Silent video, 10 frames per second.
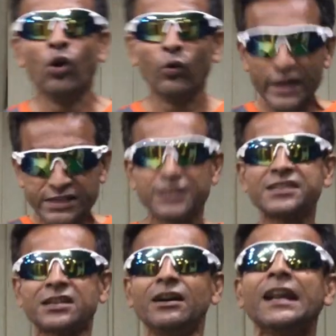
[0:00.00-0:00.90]
which
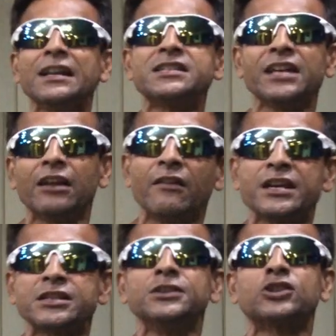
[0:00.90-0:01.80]
this current
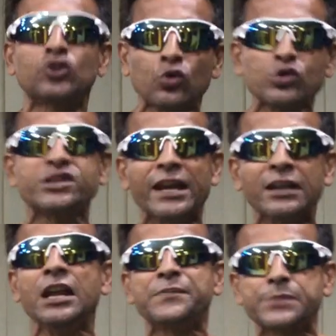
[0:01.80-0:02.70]
generation through
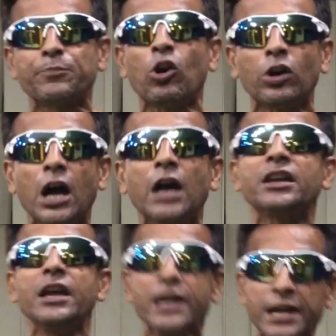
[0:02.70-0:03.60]
GenLeap's
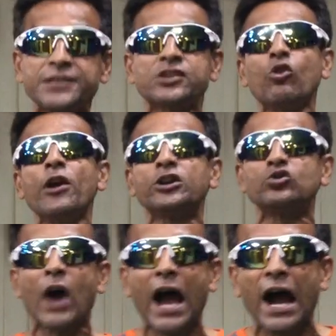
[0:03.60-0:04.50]
product is going
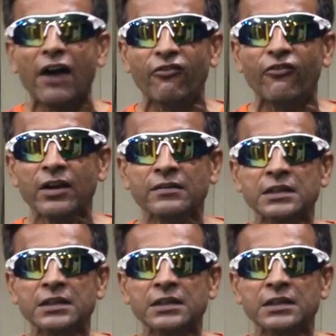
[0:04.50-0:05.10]
to have.